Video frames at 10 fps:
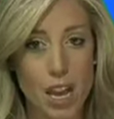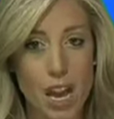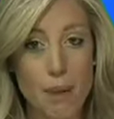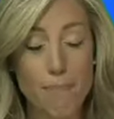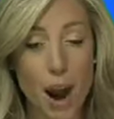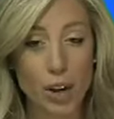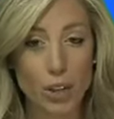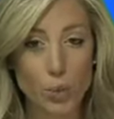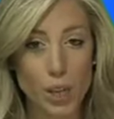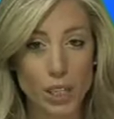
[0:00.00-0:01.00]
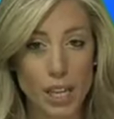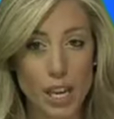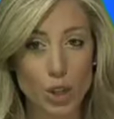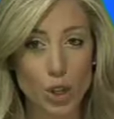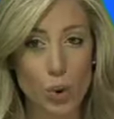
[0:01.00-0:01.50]
In Barron's weekly
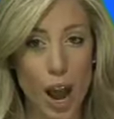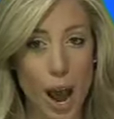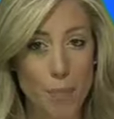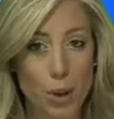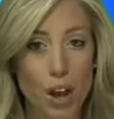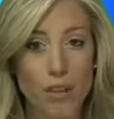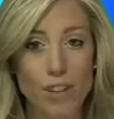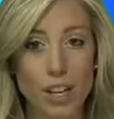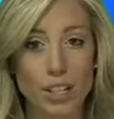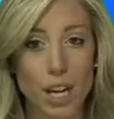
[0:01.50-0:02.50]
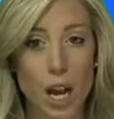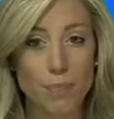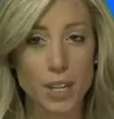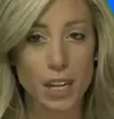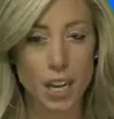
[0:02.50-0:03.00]
issue, Apple unveils an
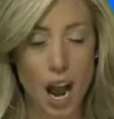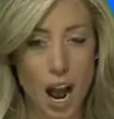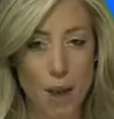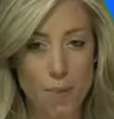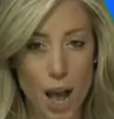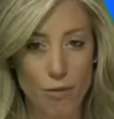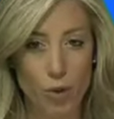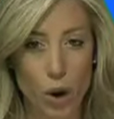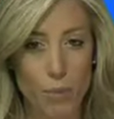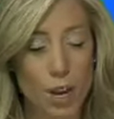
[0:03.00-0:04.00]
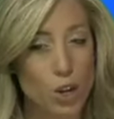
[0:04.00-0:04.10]
updated iPlatform,